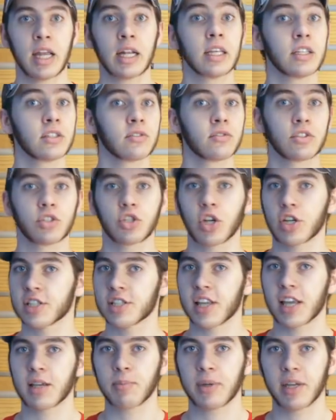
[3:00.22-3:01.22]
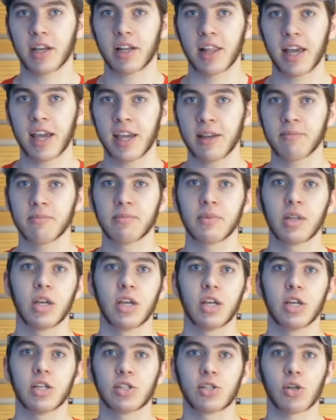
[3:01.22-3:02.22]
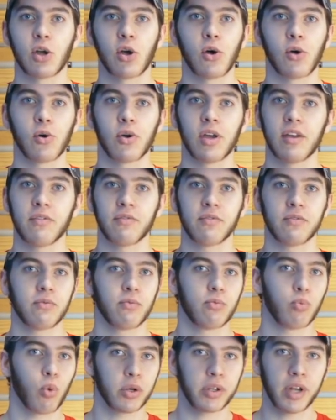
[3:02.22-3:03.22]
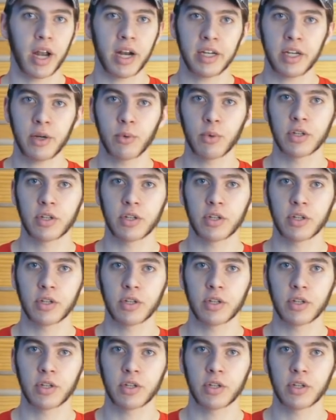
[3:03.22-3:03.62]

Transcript: it is just like PLA. So if 190